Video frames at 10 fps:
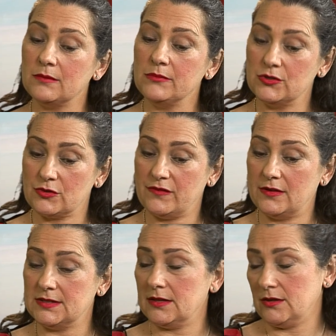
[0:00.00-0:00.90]
mutual
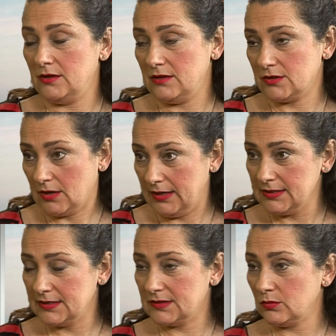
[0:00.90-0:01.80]
funds that are unit
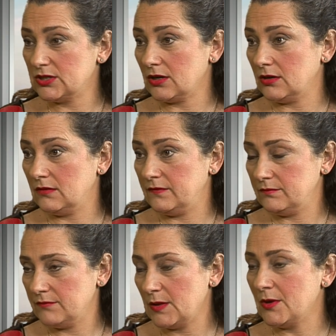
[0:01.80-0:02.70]
trusts, which are
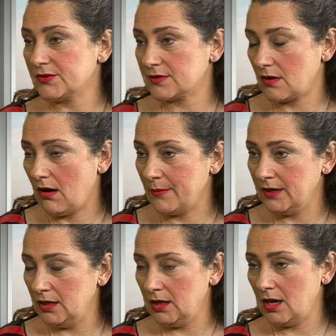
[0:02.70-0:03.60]
the most
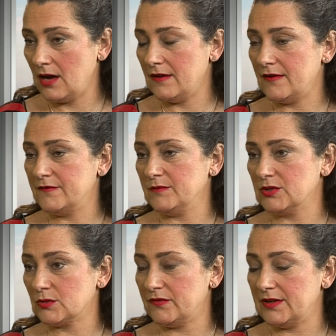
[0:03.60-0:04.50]
common of
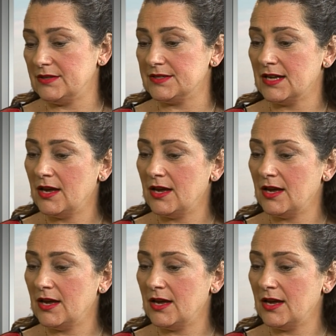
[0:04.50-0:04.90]
mutual funds,